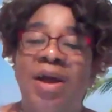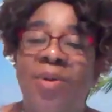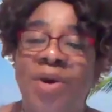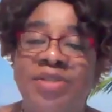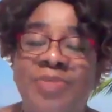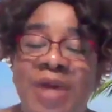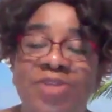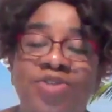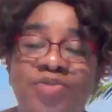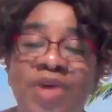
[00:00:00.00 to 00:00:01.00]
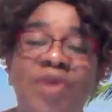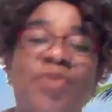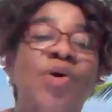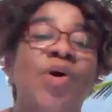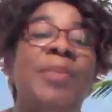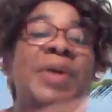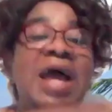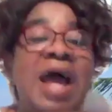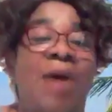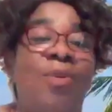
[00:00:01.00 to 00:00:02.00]
once my children grow up,
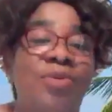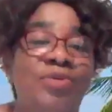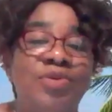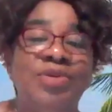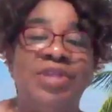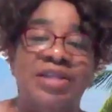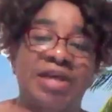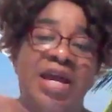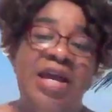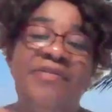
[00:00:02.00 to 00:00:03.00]
I will do this.